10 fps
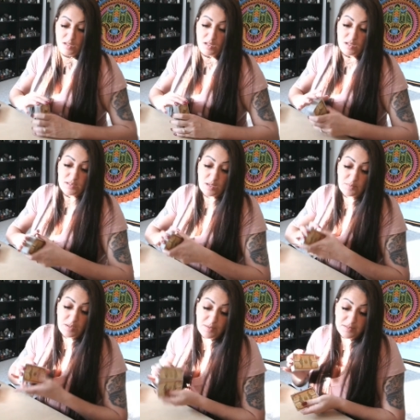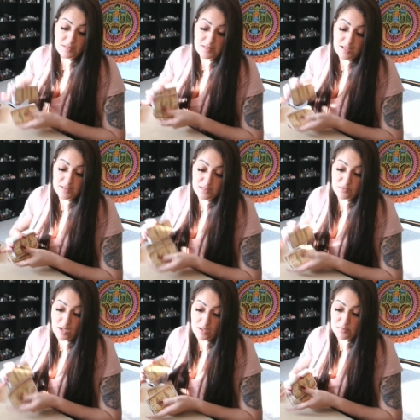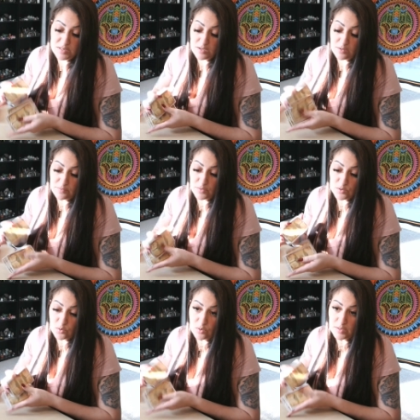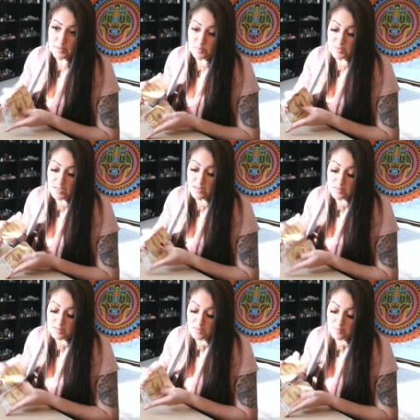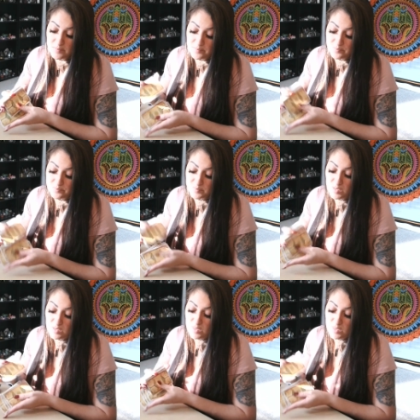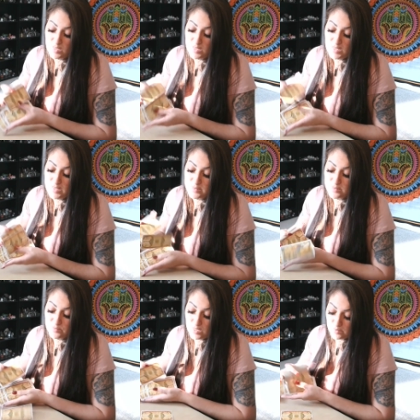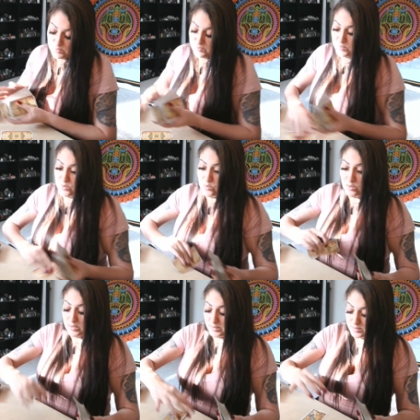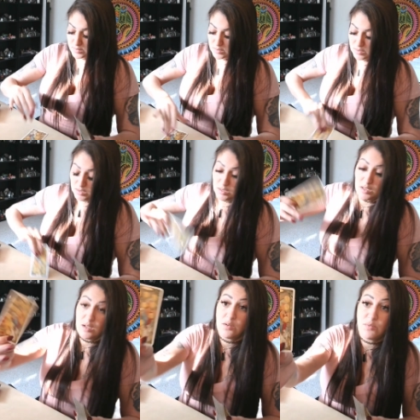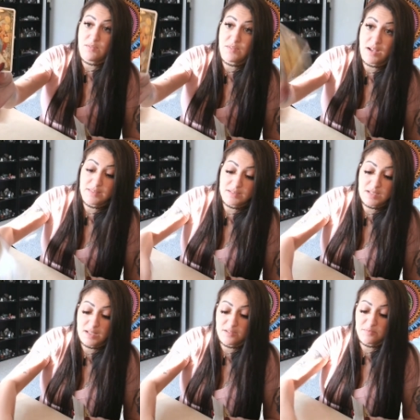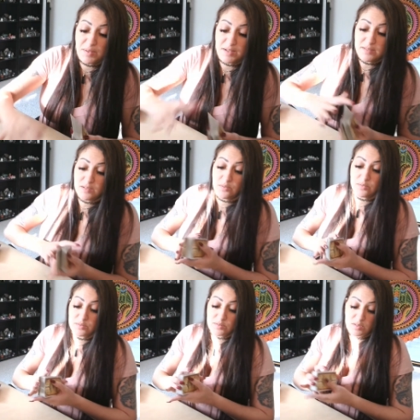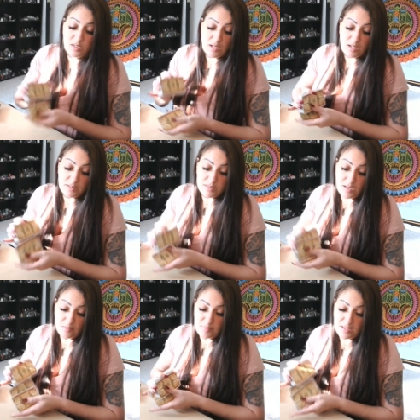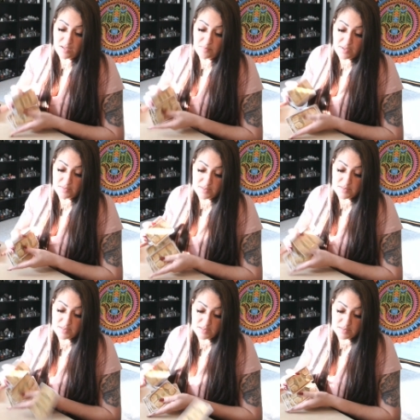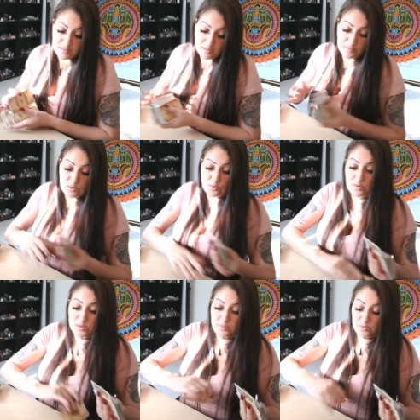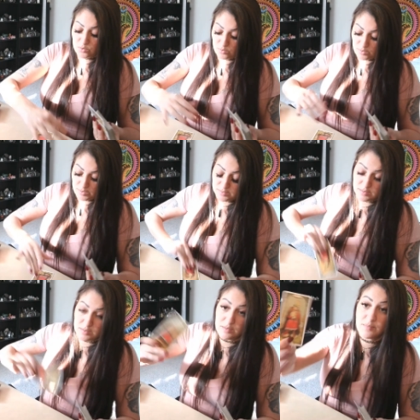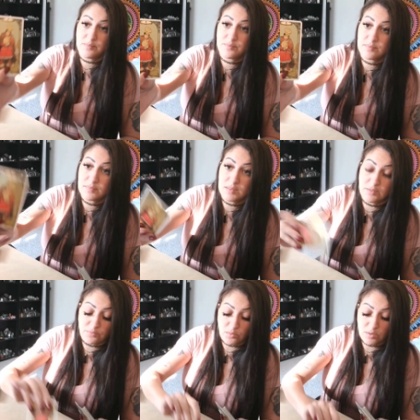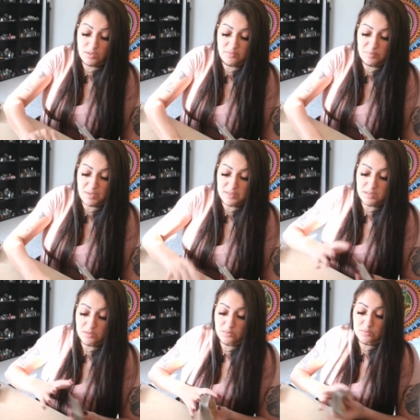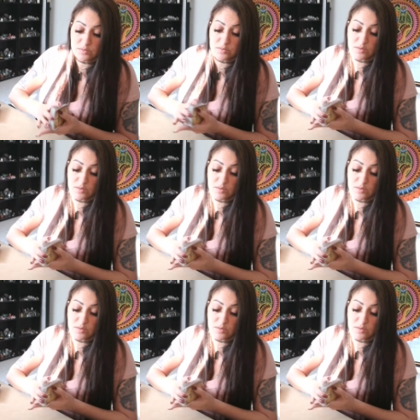Tell me about this Ace of Cups here for Taurus, please. Ace of Cups for Taurus. We've got the Ten of Pentacles. Tell me about the Six of Swords for Taurus, the Four of Pentacles,